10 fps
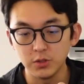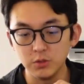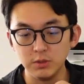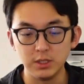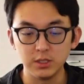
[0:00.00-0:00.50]

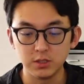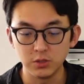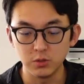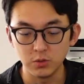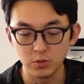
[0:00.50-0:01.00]
you needed
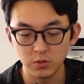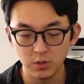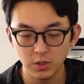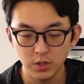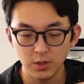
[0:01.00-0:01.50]
to
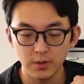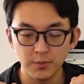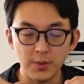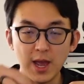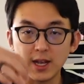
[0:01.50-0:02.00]

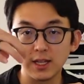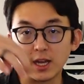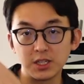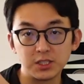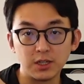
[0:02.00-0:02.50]
pack a
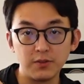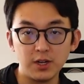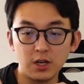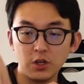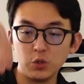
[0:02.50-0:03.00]
lot of stuff
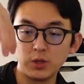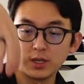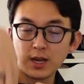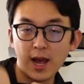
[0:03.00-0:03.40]
here, you can